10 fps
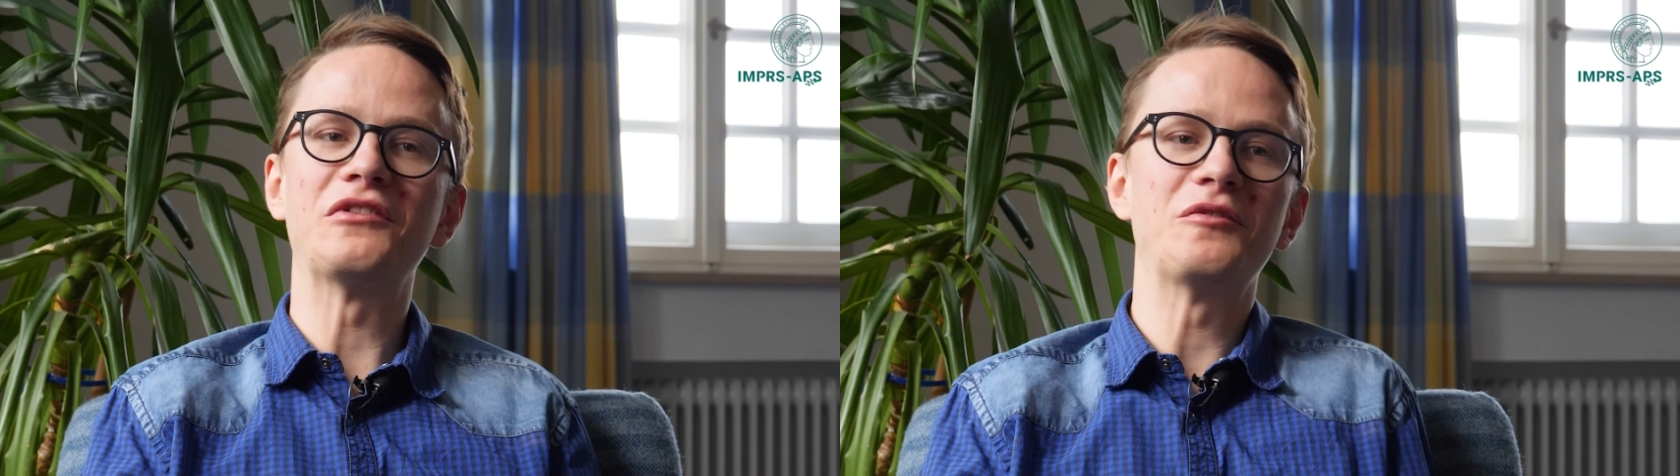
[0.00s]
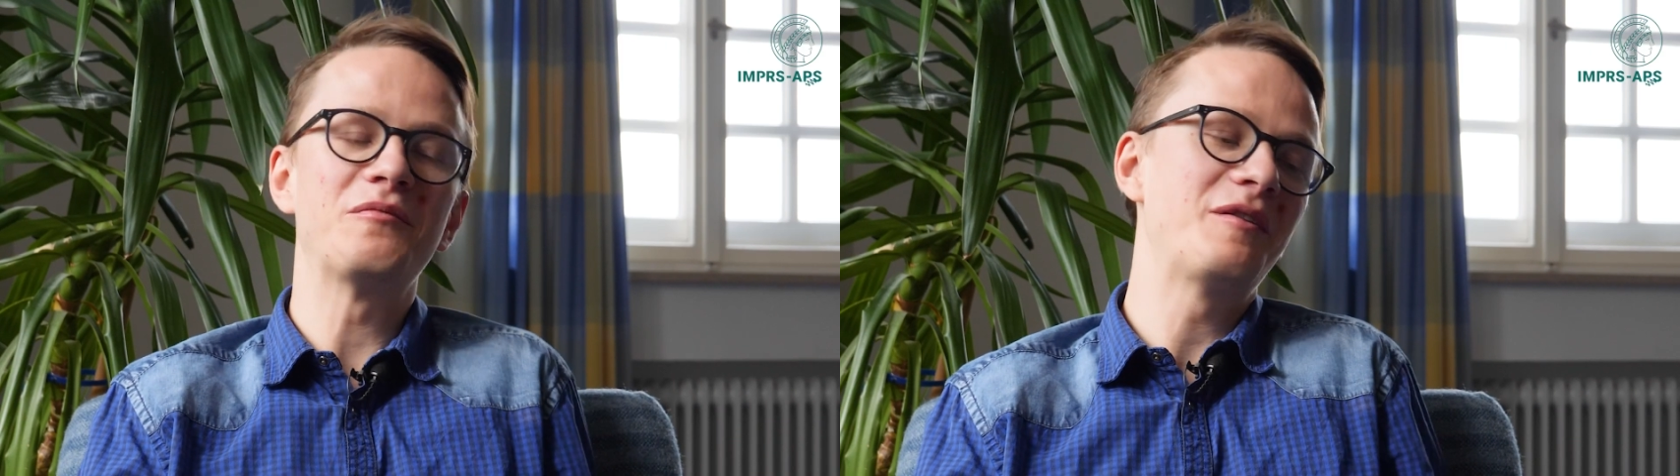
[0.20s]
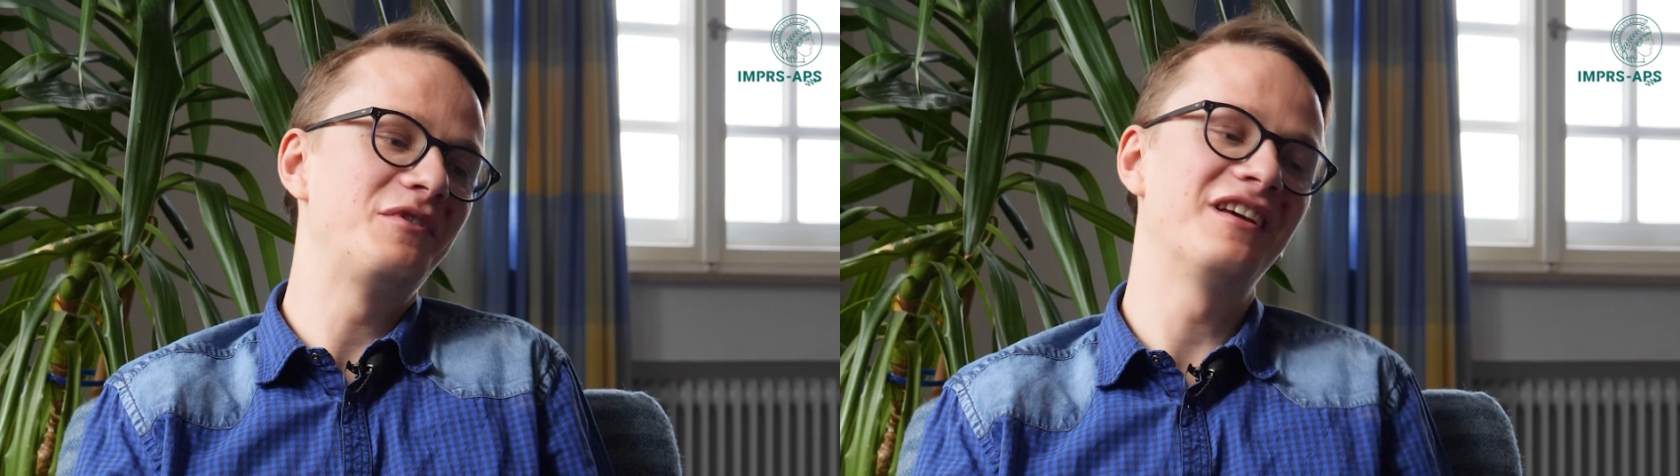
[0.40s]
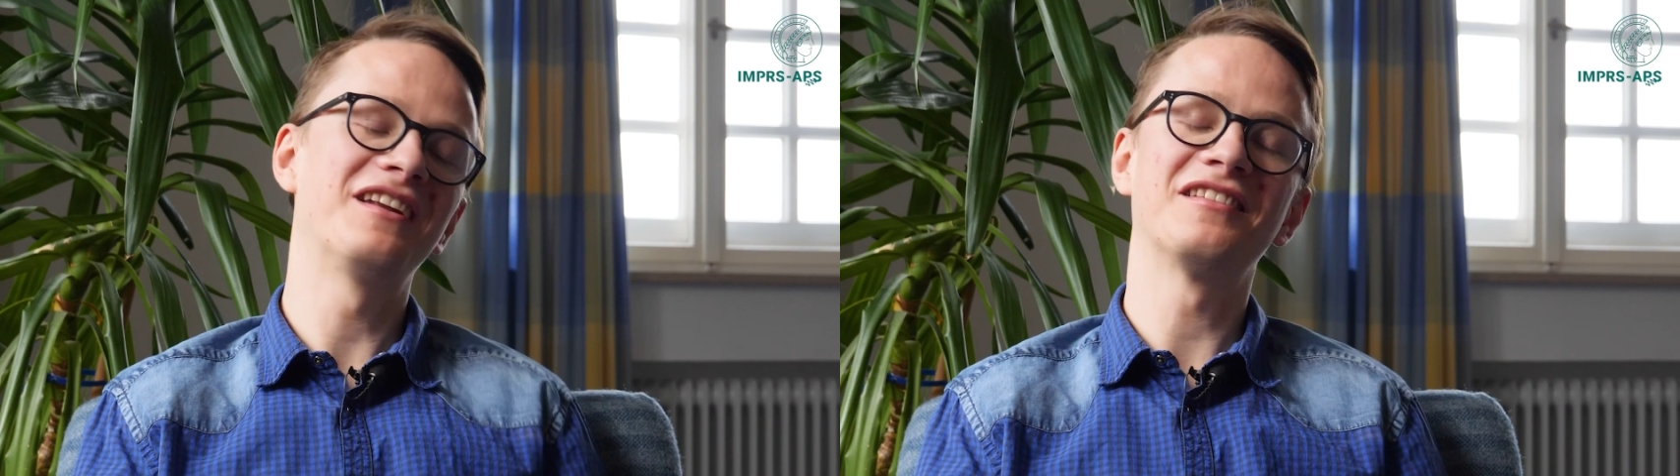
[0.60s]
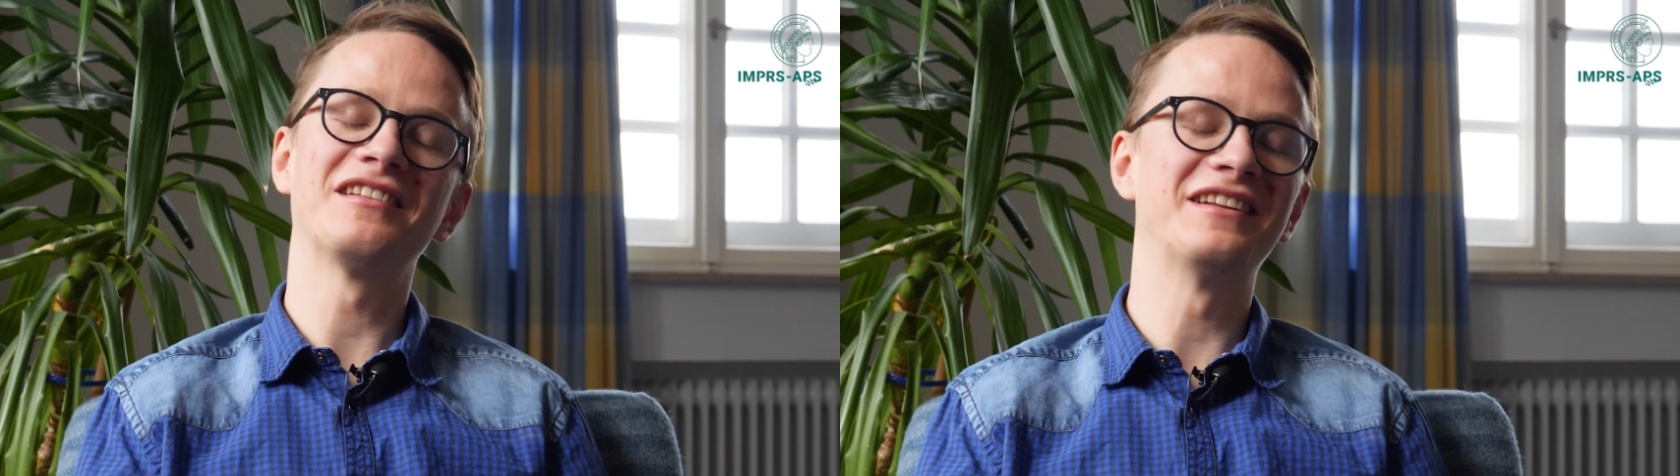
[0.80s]
So maybe that
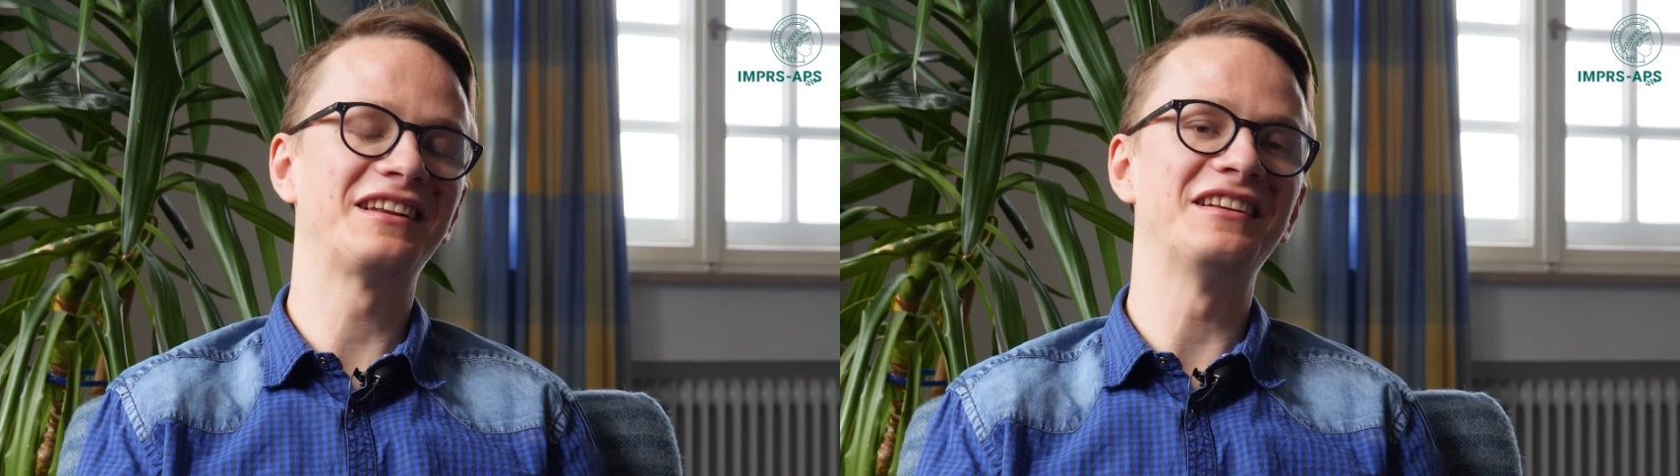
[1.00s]
is like